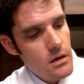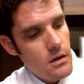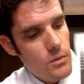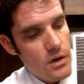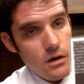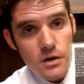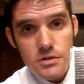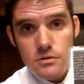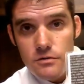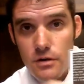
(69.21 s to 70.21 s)
And we can
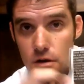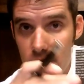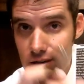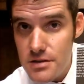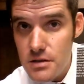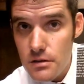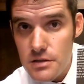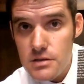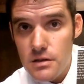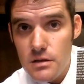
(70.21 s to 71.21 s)
also very easily
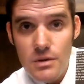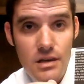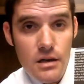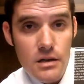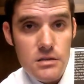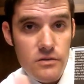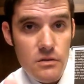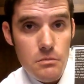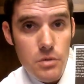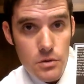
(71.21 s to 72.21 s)
see the beginnings of a
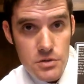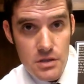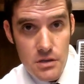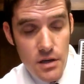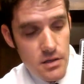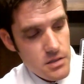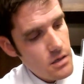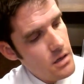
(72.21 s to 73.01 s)
bulging disc.